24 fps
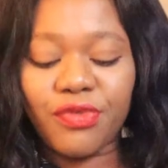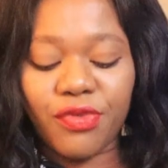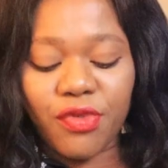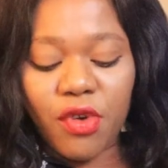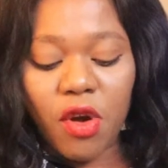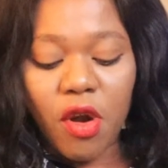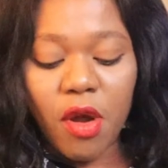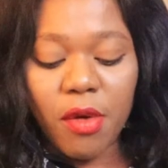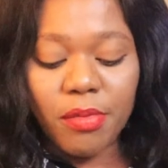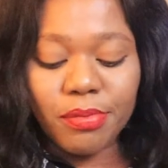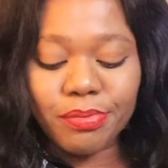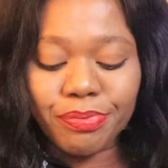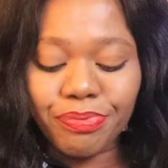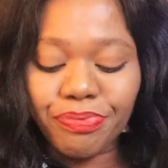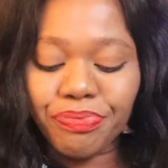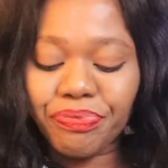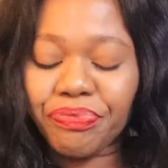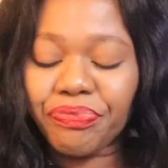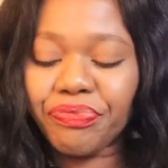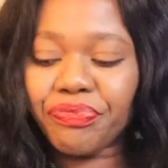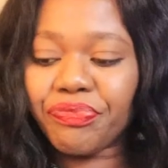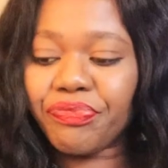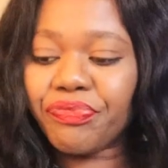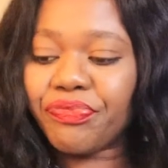from
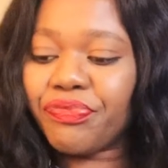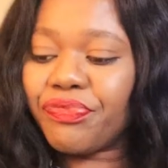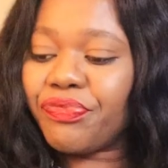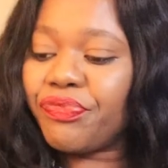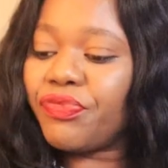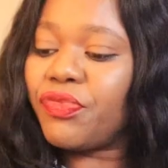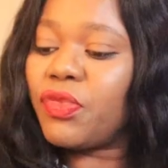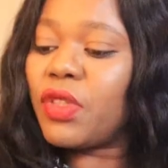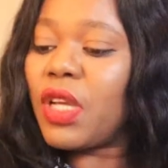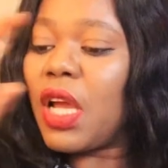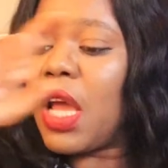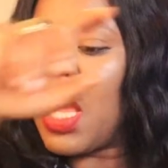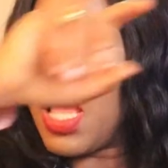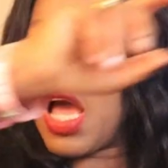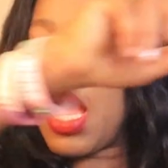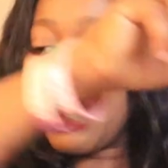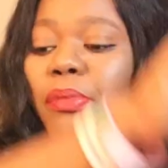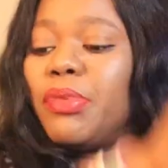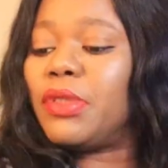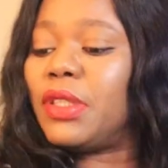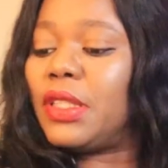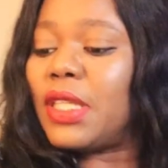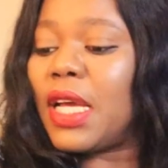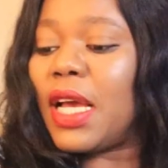
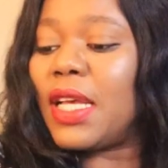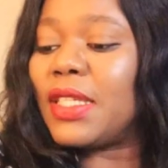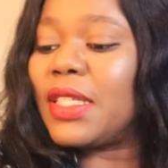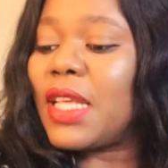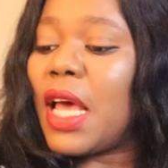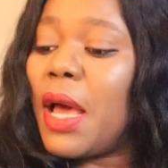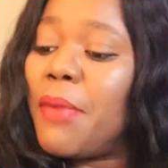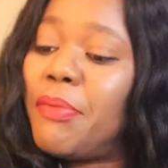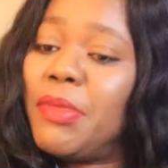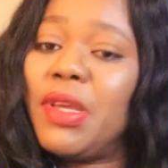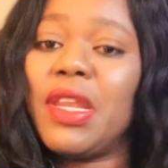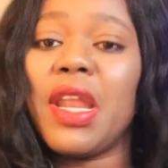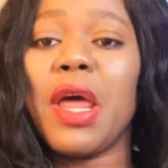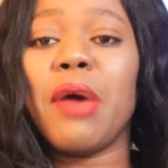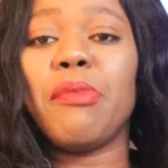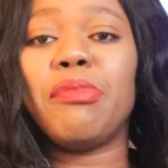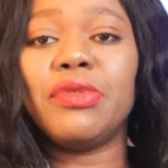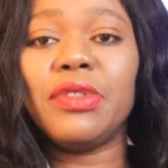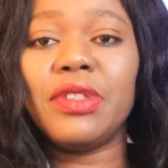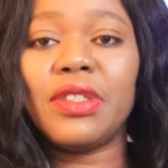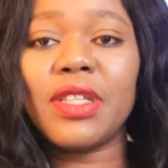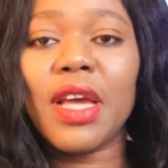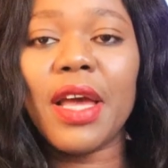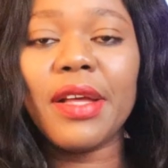Abuja, I'm in
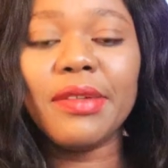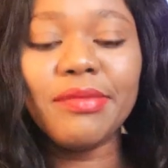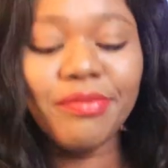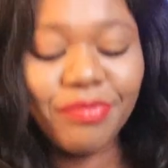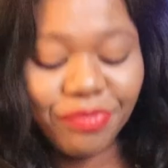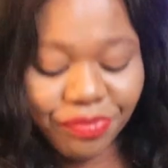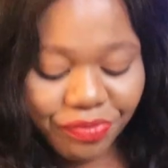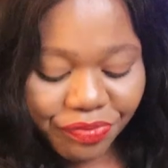Abuja.